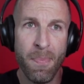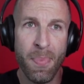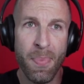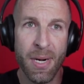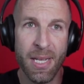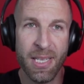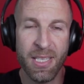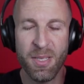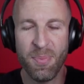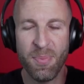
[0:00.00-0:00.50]

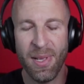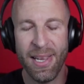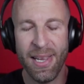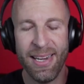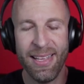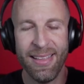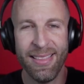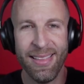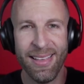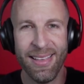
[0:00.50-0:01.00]
But
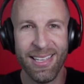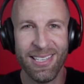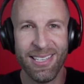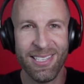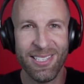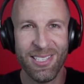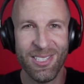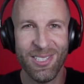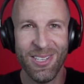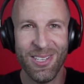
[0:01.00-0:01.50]
explaining
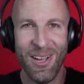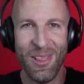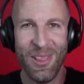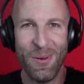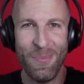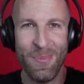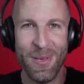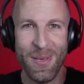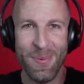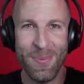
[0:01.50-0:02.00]
this to
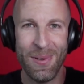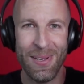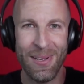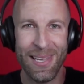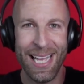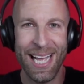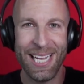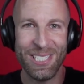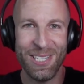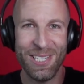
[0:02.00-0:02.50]
other people
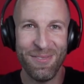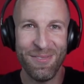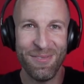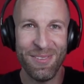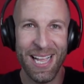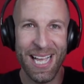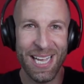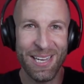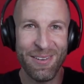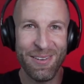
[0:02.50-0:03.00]
and catching
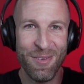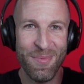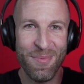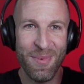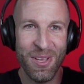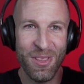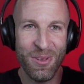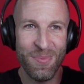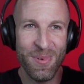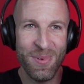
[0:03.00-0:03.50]
flack
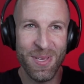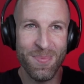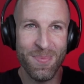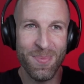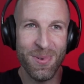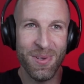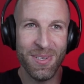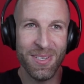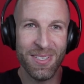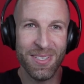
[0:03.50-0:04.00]
from other
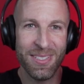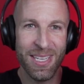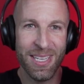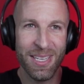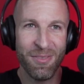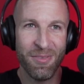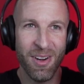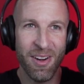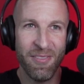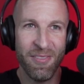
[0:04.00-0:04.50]
people, and it's
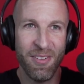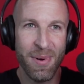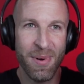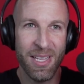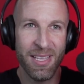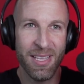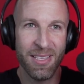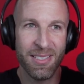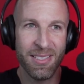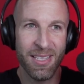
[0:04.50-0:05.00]
like, for
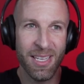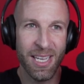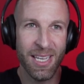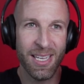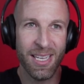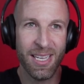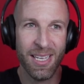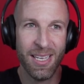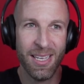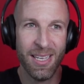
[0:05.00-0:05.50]
everybody, it's like,